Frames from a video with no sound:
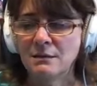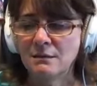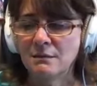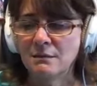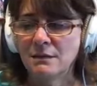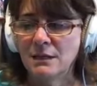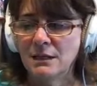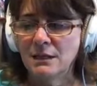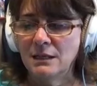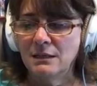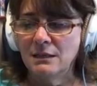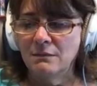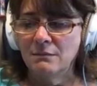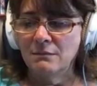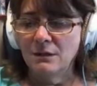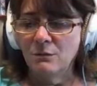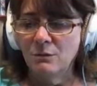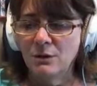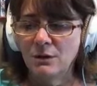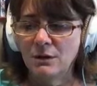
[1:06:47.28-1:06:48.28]
that he,
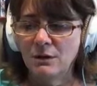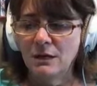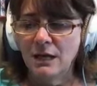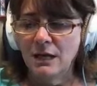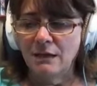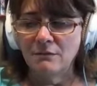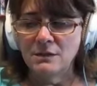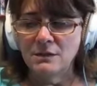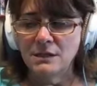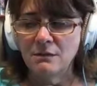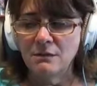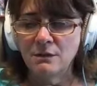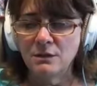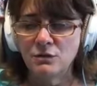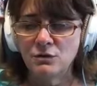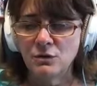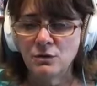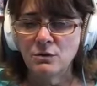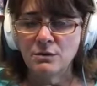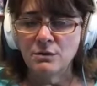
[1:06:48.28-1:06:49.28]
that we're to have self
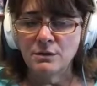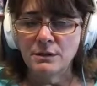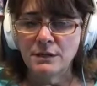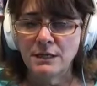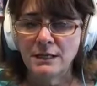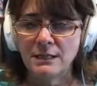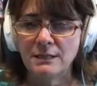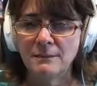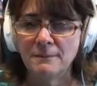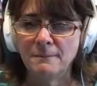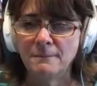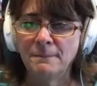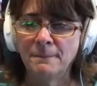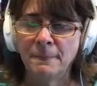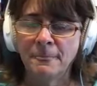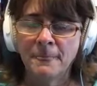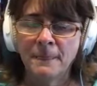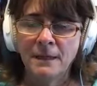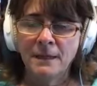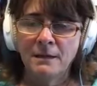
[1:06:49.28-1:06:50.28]
control and
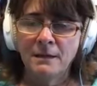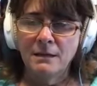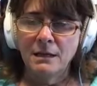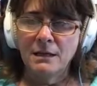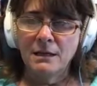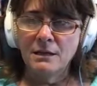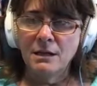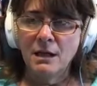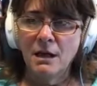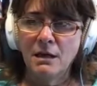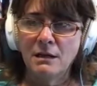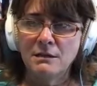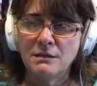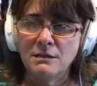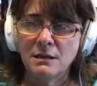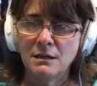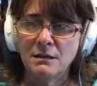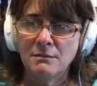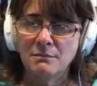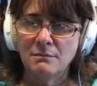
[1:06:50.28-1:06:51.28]
and
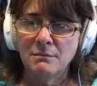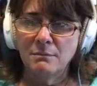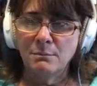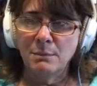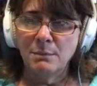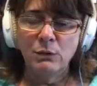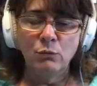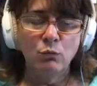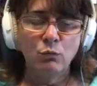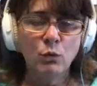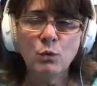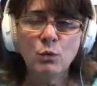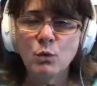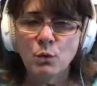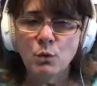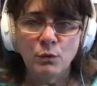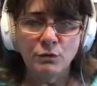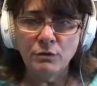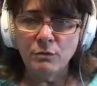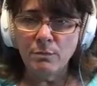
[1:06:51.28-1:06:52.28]
not um, be
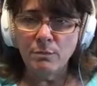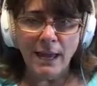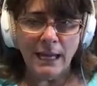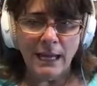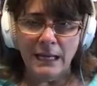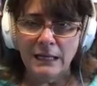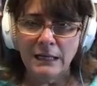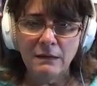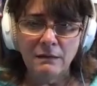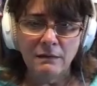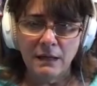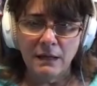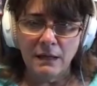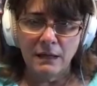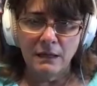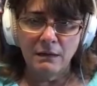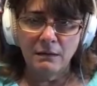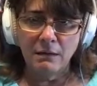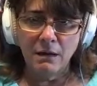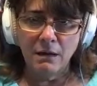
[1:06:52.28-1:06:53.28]
ruled by
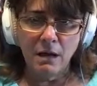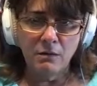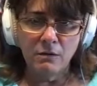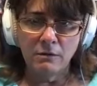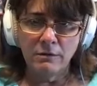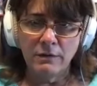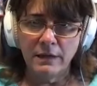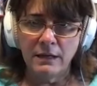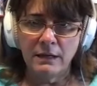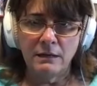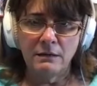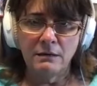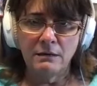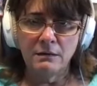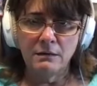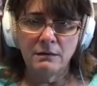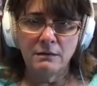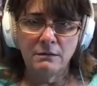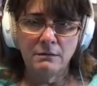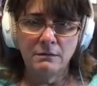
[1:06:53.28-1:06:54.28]
anything other mm-hmm. than
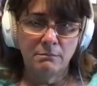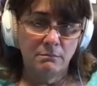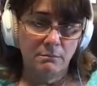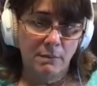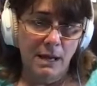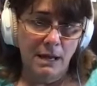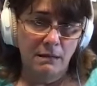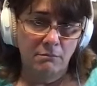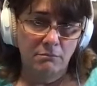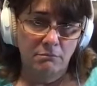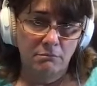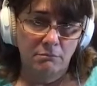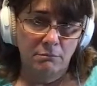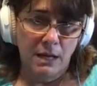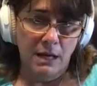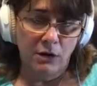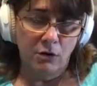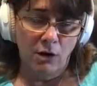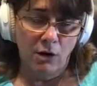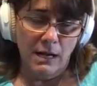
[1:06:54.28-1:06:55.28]
by
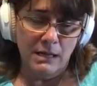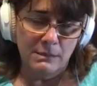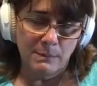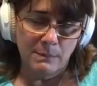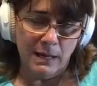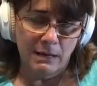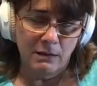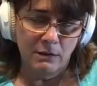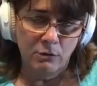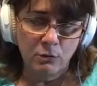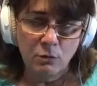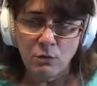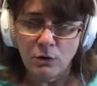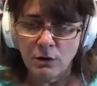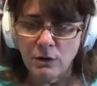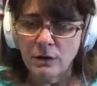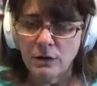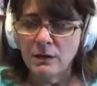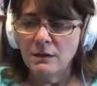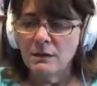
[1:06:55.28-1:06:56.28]
by Christ by the
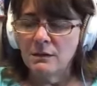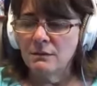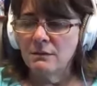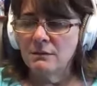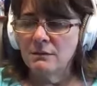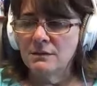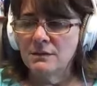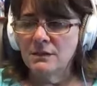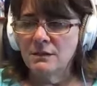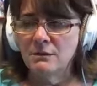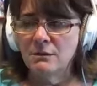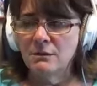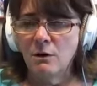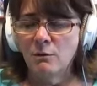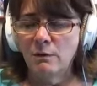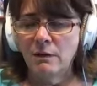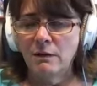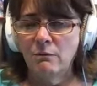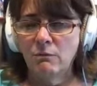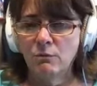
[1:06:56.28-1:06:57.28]
Lord. So
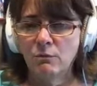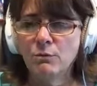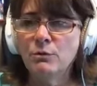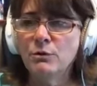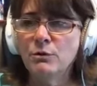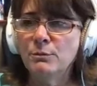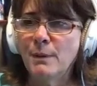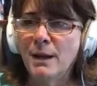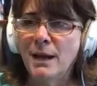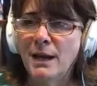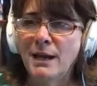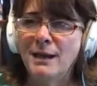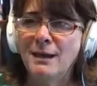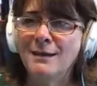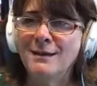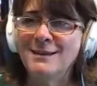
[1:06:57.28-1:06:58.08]
are we ruled by